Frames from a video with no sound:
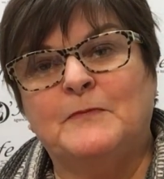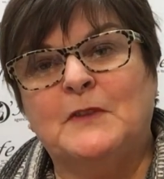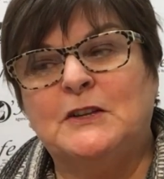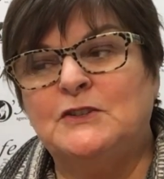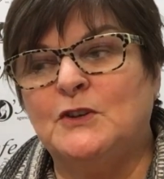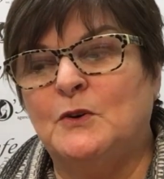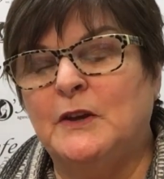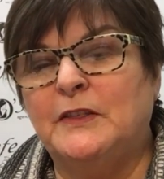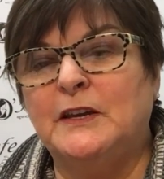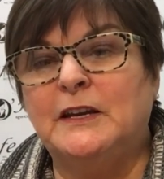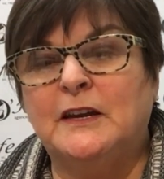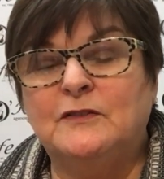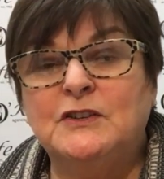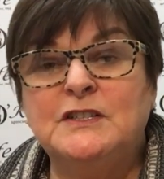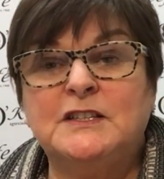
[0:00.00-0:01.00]
So I think
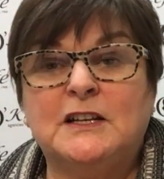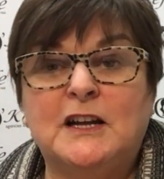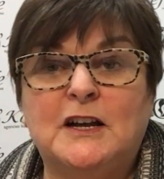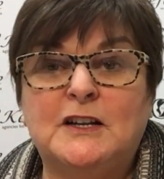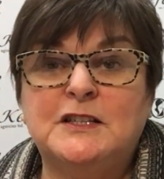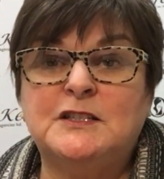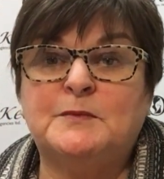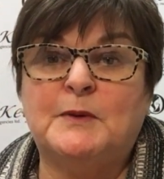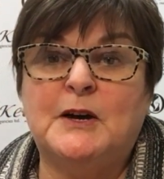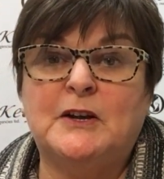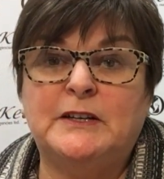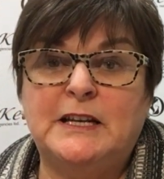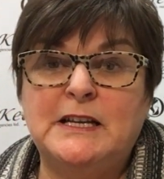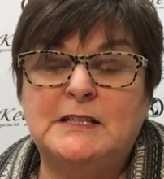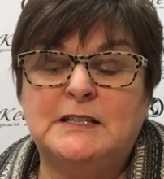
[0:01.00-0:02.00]
every salon and spa
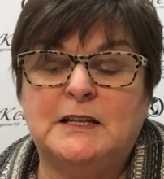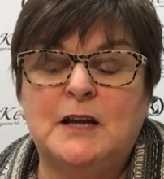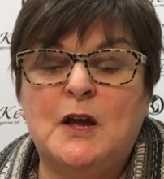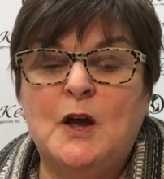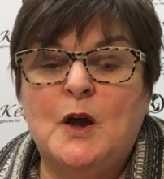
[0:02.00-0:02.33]
needs it.